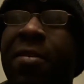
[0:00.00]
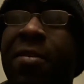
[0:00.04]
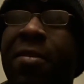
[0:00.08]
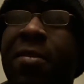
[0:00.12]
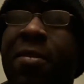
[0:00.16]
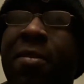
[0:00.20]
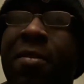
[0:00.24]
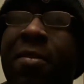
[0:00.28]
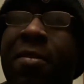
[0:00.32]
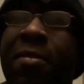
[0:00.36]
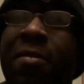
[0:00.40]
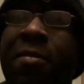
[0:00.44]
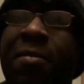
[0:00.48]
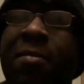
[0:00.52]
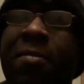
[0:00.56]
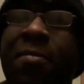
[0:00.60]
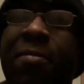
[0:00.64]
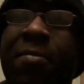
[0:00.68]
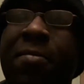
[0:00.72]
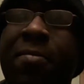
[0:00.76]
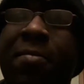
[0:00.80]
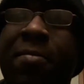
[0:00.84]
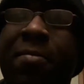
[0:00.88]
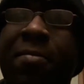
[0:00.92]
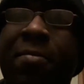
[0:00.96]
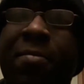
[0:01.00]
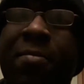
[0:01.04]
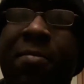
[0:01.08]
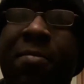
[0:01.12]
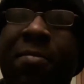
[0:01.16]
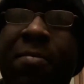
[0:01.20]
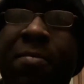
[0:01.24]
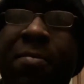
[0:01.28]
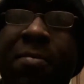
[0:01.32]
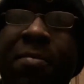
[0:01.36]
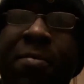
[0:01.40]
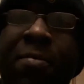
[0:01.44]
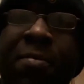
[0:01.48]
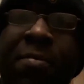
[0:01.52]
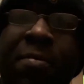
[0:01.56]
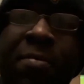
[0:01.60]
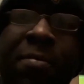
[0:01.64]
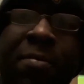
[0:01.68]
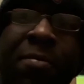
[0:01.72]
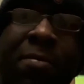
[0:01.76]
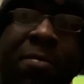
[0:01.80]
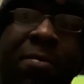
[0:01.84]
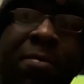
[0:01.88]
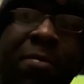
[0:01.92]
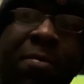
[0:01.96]

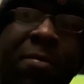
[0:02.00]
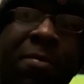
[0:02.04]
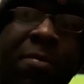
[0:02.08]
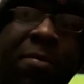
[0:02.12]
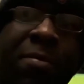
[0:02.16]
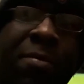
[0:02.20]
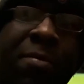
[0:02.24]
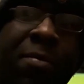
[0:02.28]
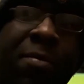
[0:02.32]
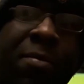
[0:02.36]
Nothing is said.